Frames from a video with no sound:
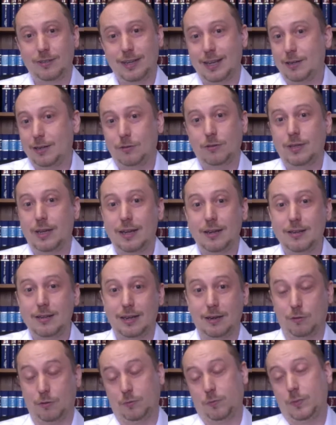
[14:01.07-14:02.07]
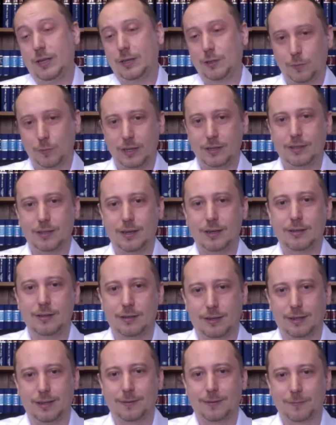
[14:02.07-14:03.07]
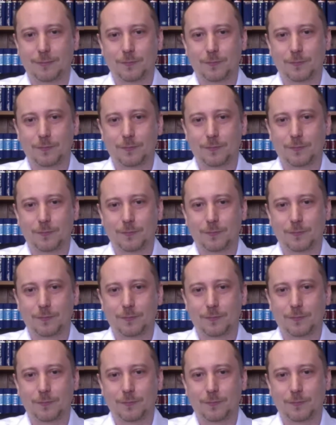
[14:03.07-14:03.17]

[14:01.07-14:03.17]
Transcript: day to day, or week to week, certainly.